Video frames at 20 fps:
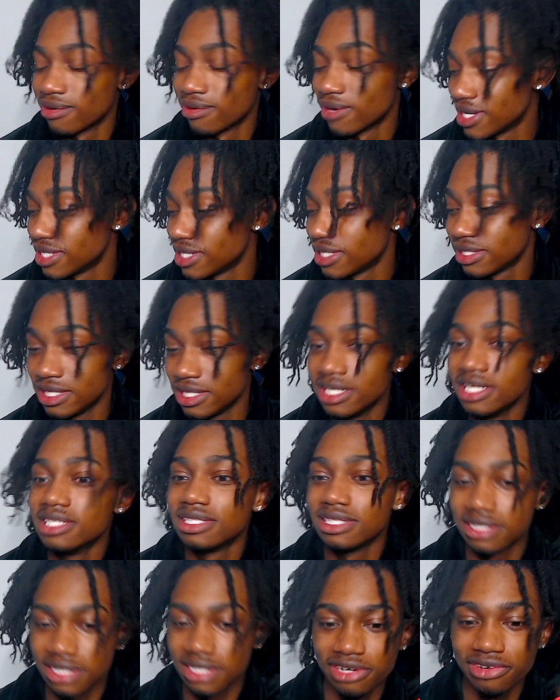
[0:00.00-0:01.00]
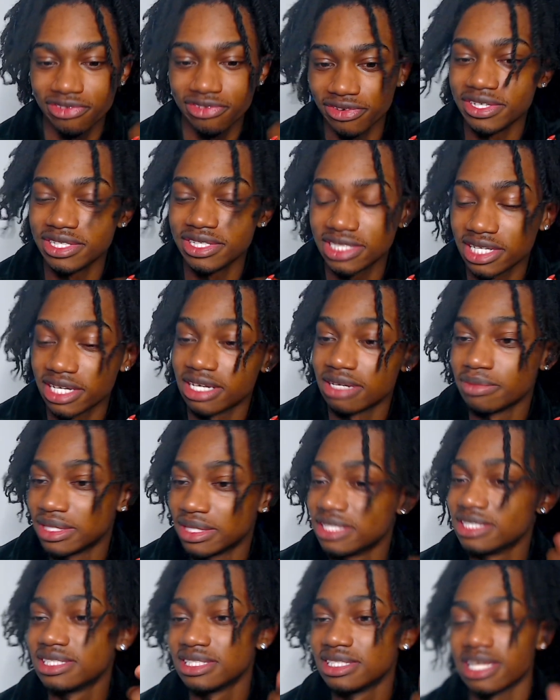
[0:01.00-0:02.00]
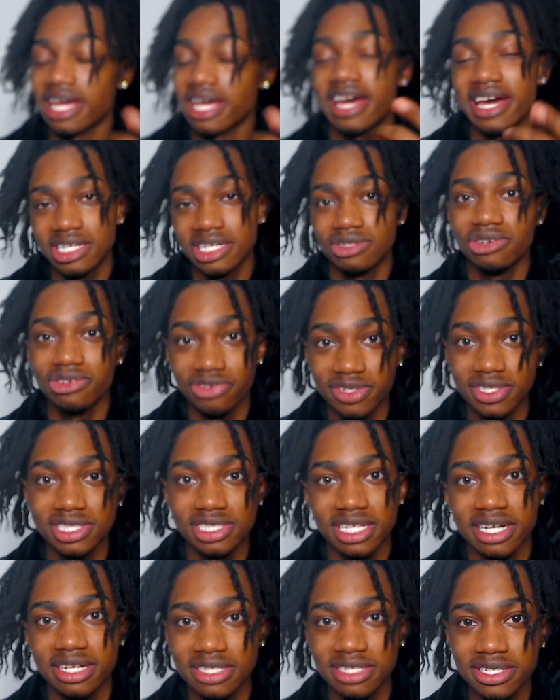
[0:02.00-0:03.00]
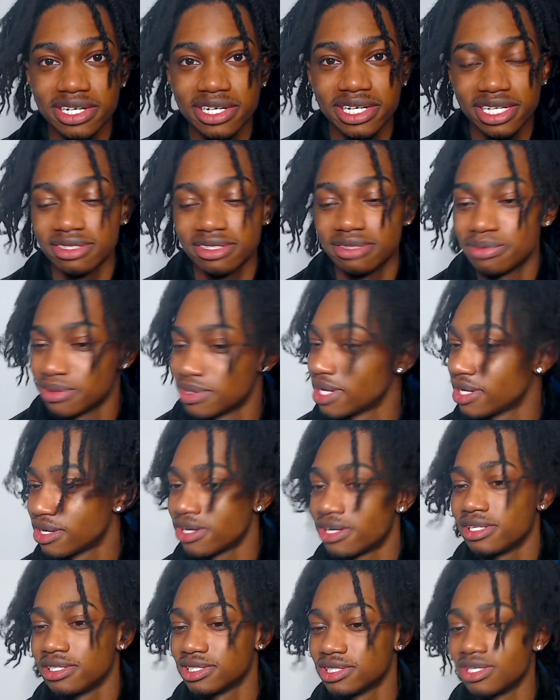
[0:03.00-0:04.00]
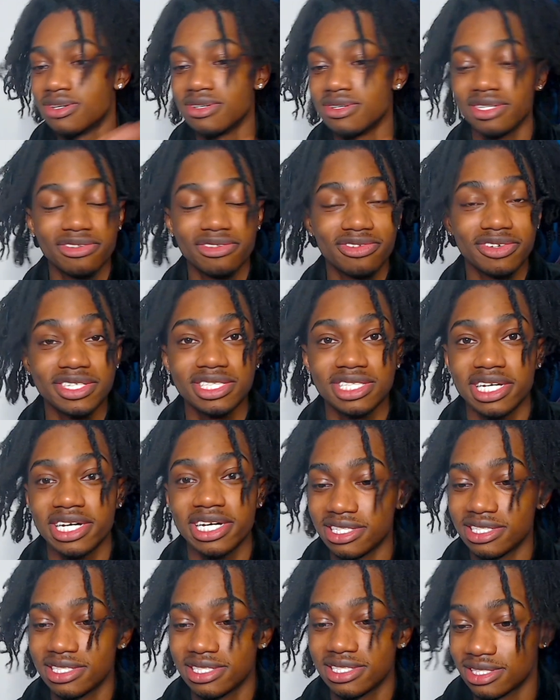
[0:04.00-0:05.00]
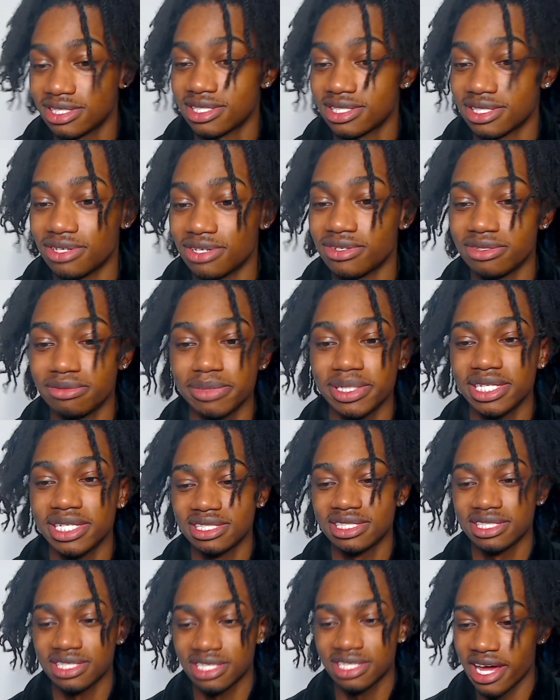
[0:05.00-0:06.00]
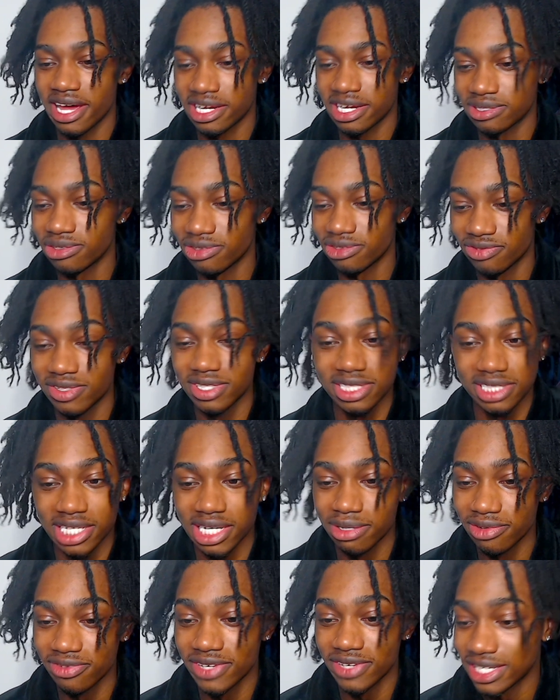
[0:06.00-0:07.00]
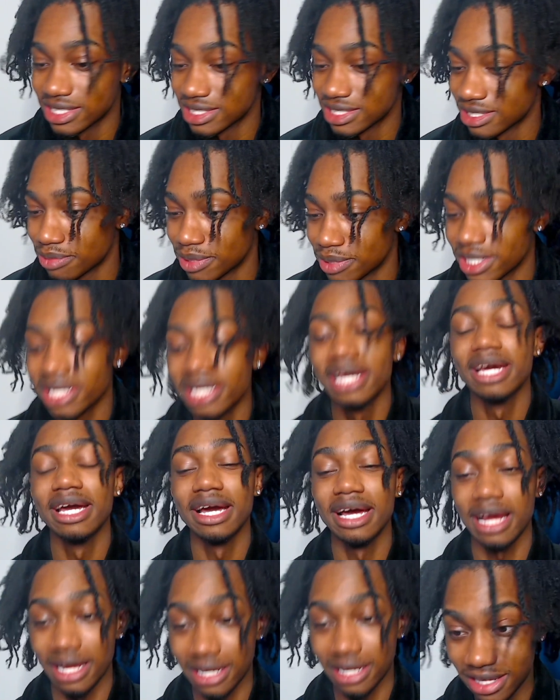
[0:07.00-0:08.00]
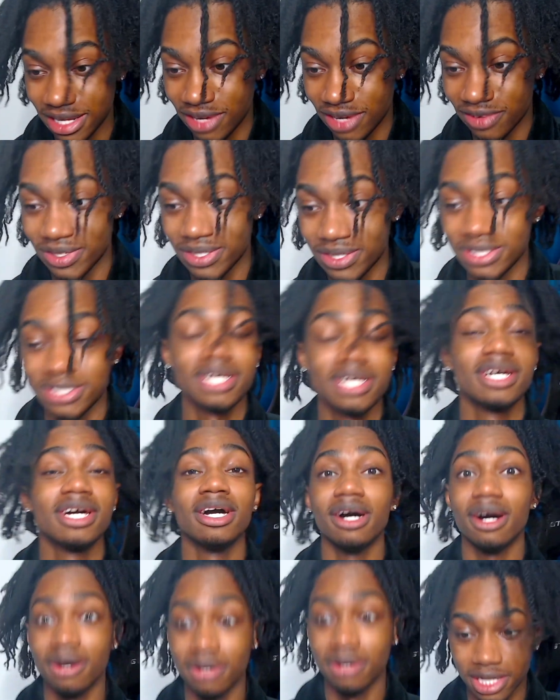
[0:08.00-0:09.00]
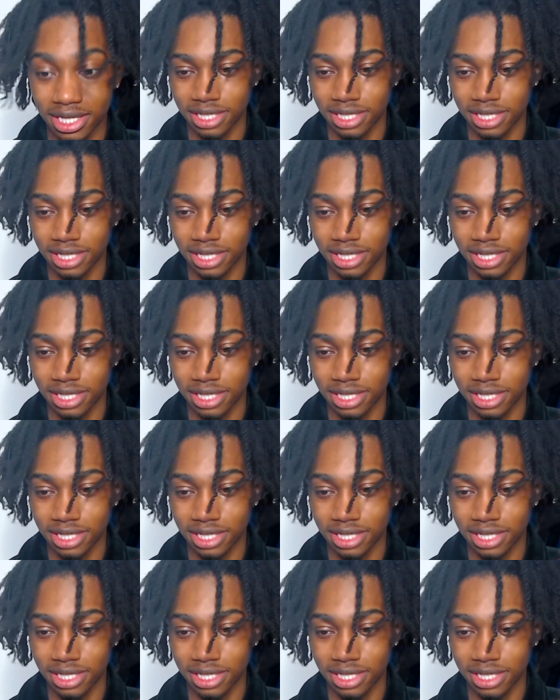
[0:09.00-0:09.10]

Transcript: Ironically, this is her freestyle, but this is an actual freestyle. You know how that they call a song a freestyle, and it's a song, but this is the actual freestyle. We finna get into the bit. I love y'all folks. Home